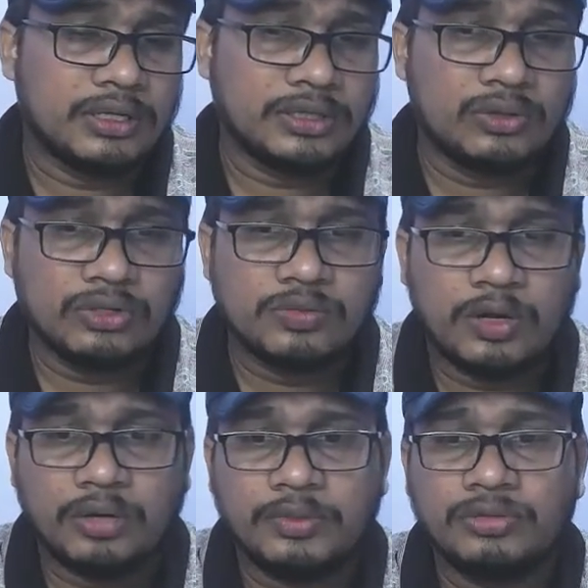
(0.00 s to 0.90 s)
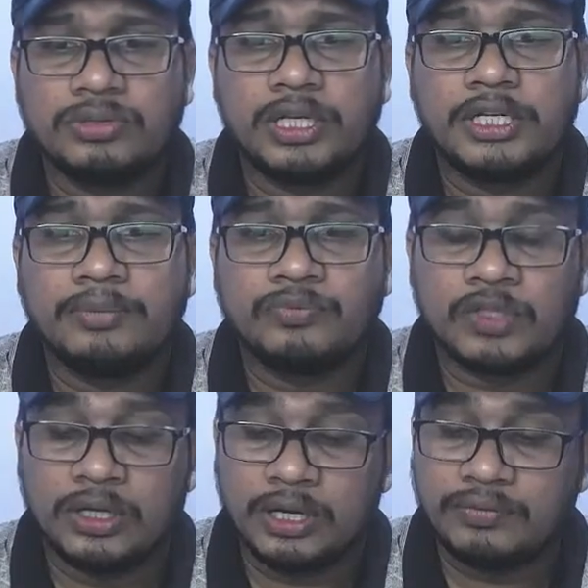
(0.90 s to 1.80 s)
those verbs usually
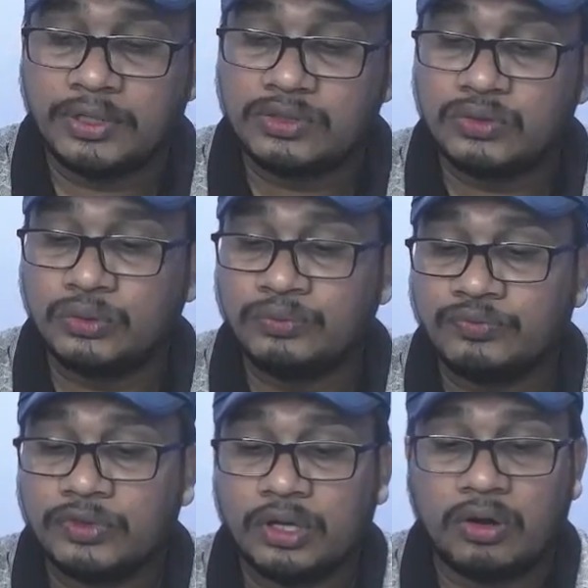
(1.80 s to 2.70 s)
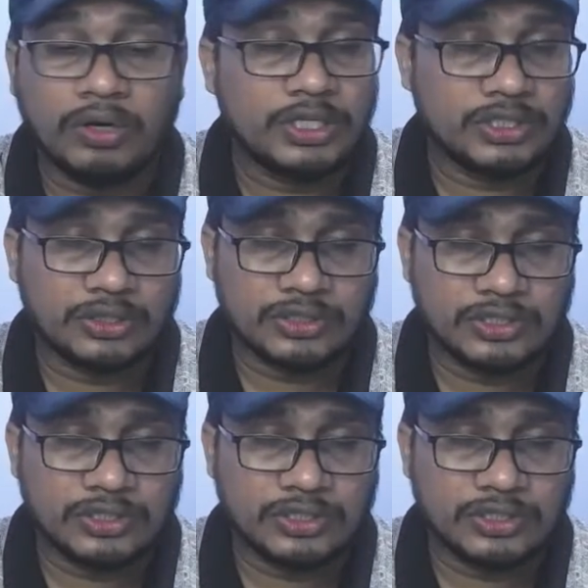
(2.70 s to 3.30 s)
refer to the condition.